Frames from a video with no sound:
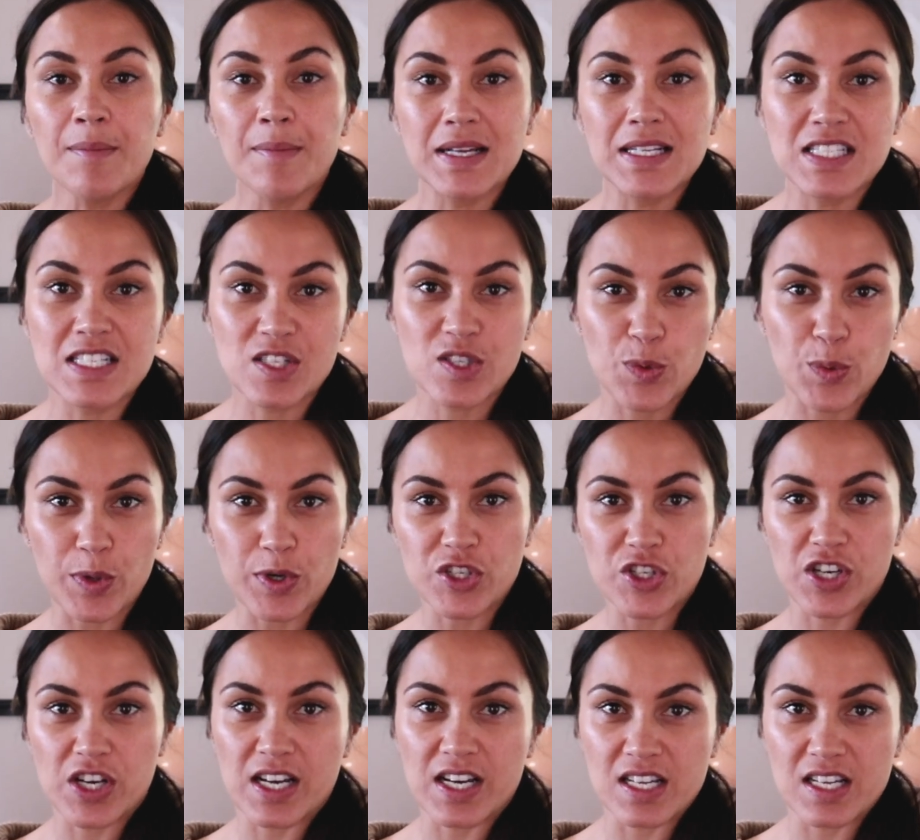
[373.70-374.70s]
My
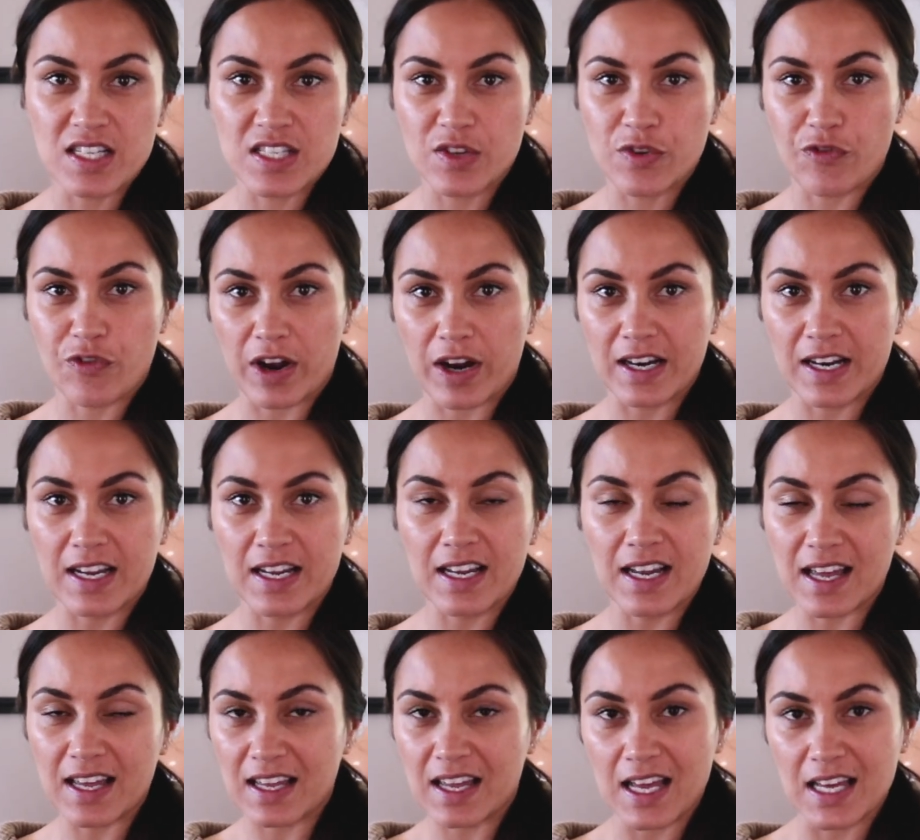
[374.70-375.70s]
dishwasher is running
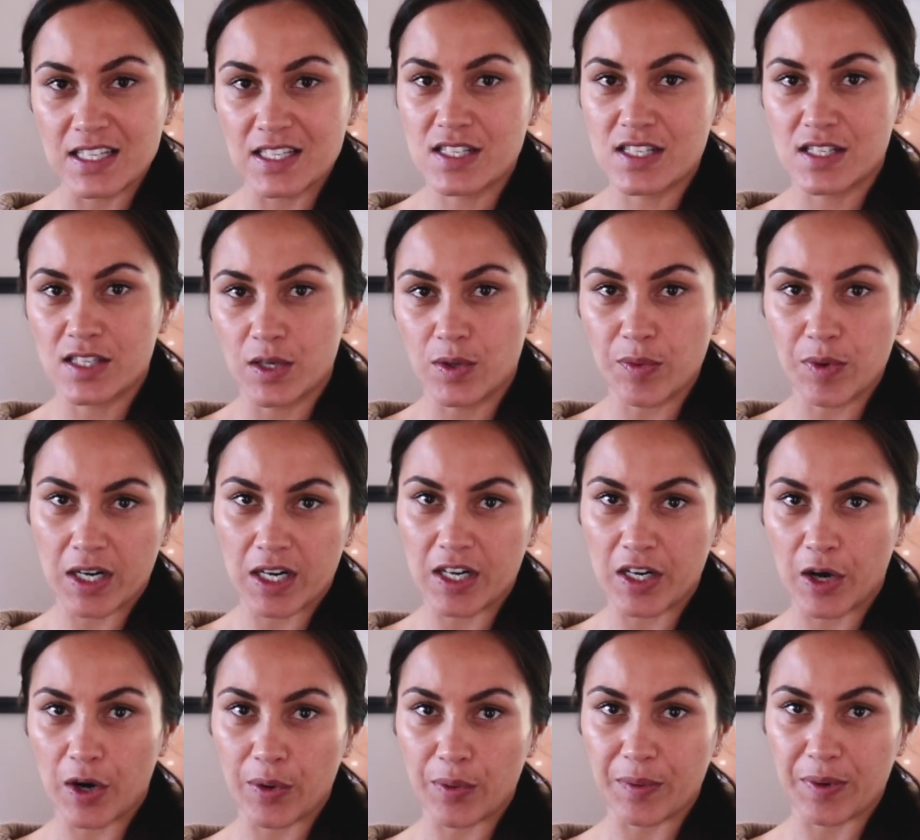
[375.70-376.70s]
in case you want to
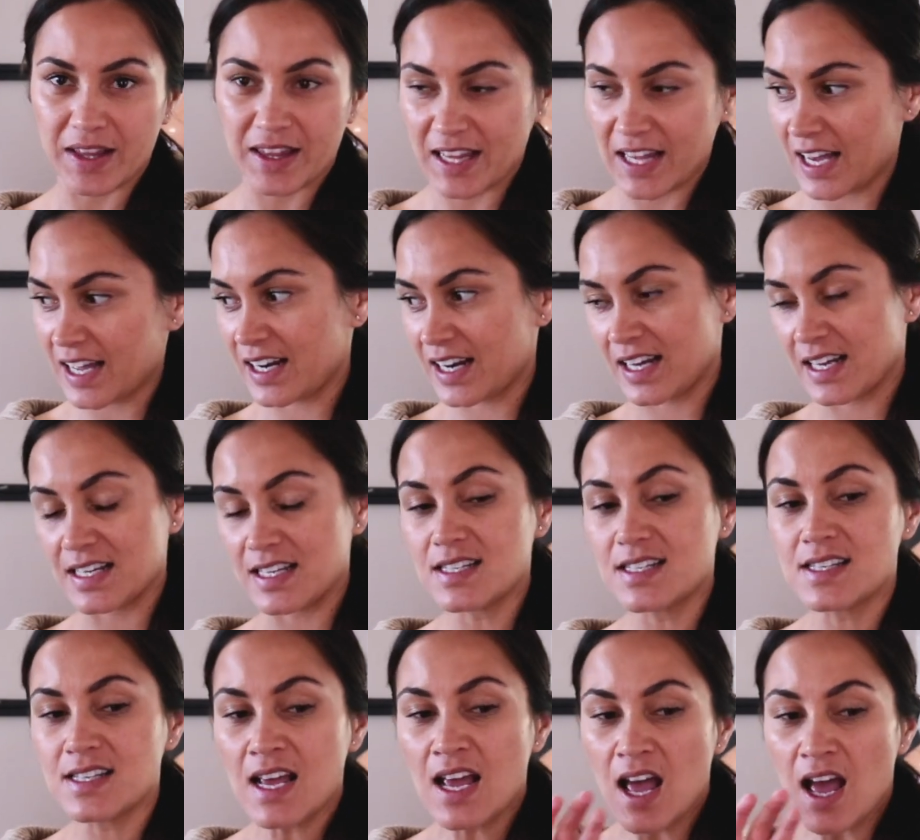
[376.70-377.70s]
know what that is.